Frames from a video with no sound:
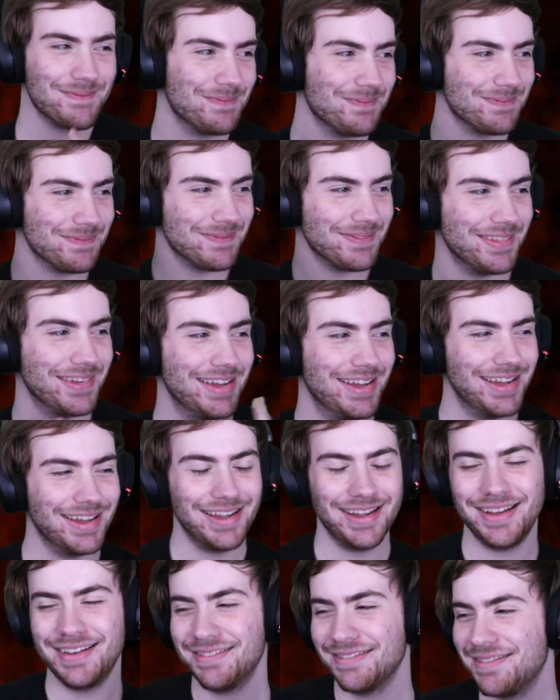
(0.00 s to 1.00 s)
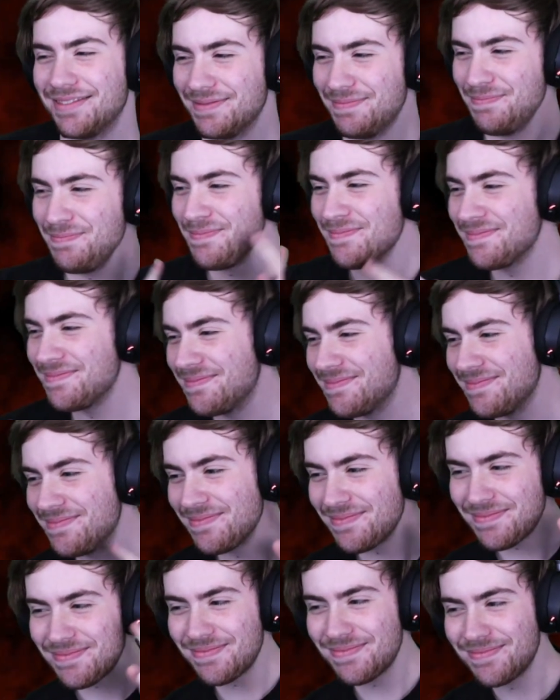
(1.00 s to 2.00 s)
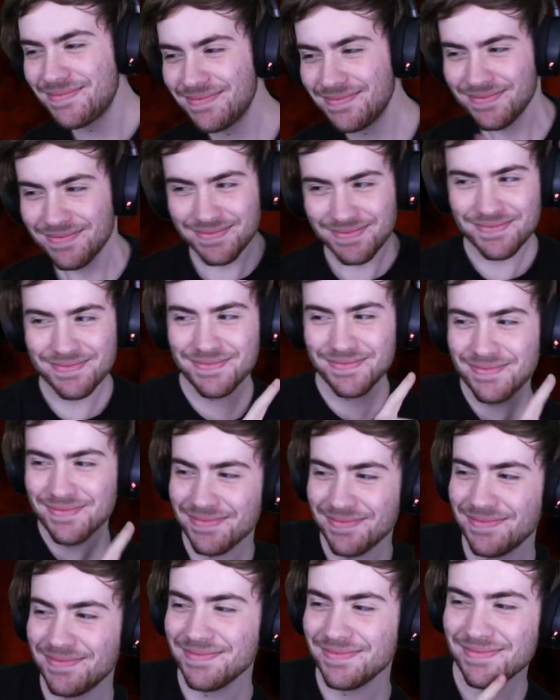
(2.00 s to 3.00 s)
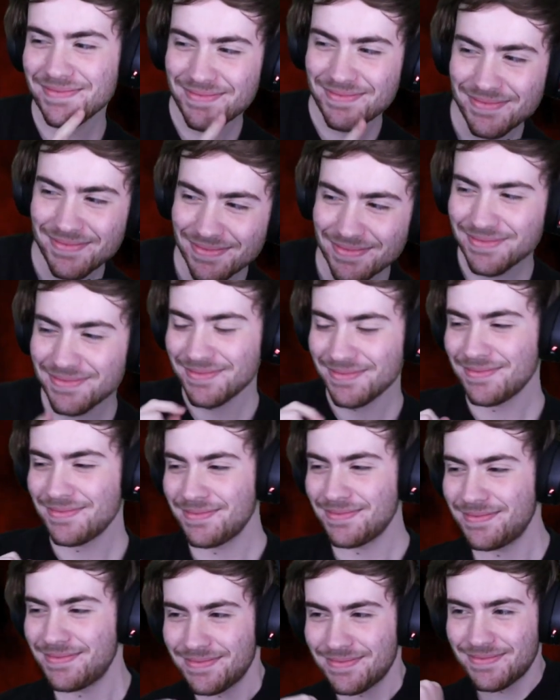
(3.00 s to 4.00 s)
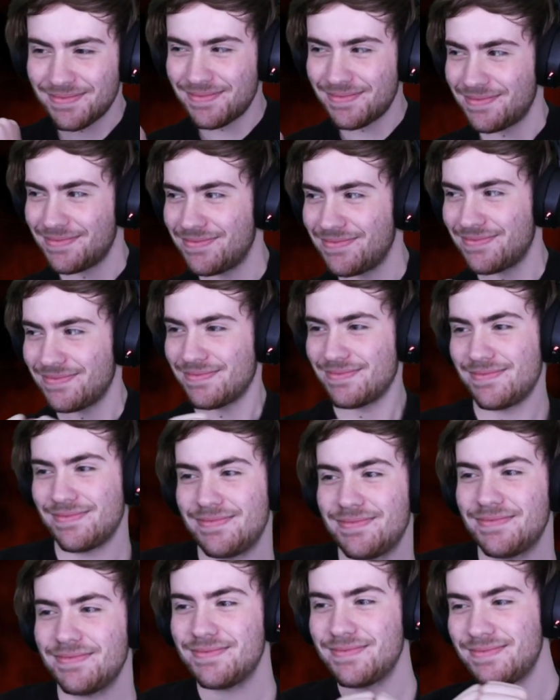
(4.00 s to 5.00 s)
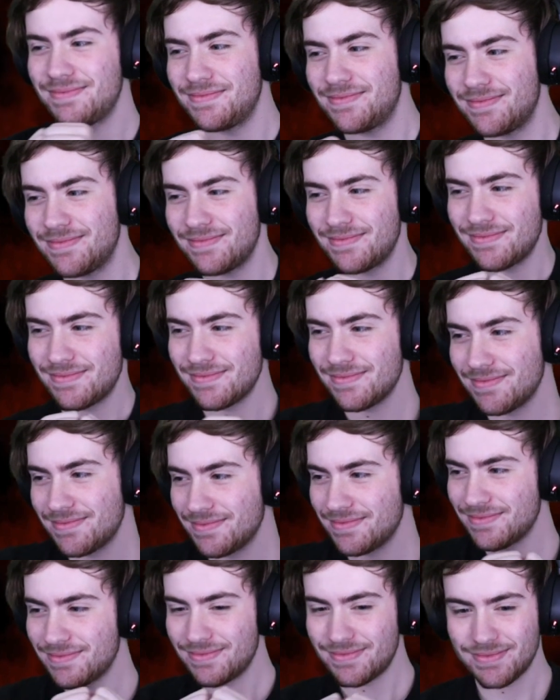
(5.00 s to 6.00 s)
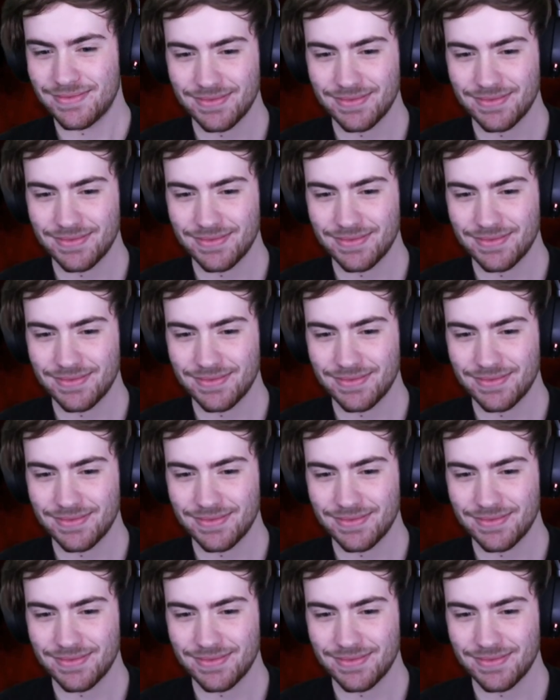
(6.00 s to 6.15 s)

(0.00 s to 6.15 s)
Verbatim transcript: Don't, I can't see what you're doing. Sapnap turn friend request.